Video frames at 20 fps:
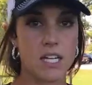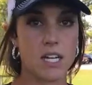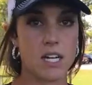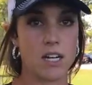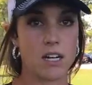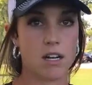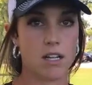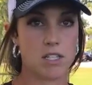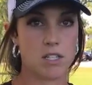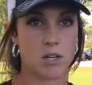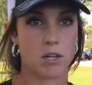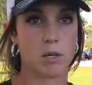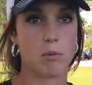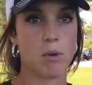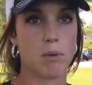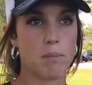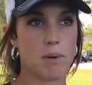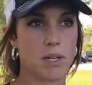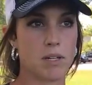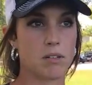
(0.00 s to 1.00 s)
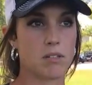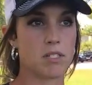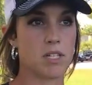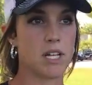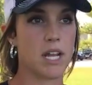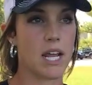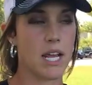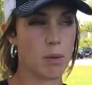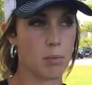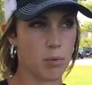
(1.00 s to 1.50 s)
I started him on barrels
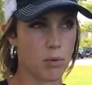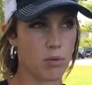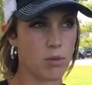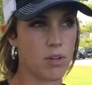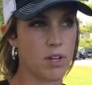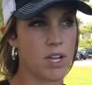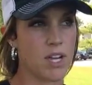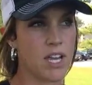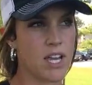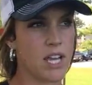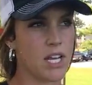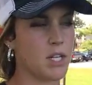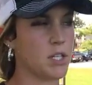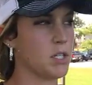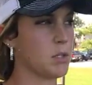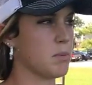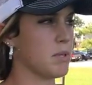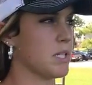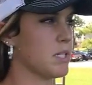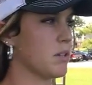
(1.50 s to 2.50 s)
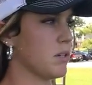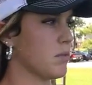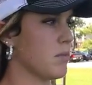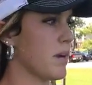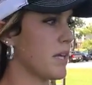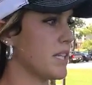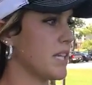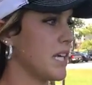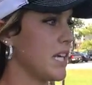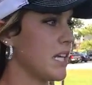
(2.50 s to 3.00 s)
in April, and it took me until
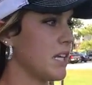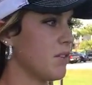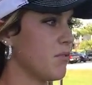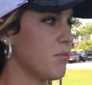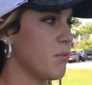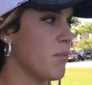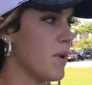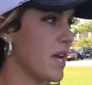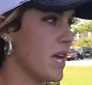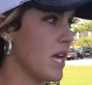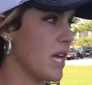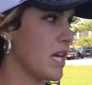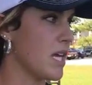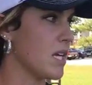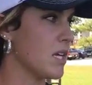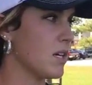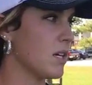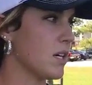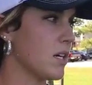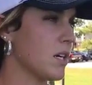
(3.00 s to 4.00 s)
about the end of May,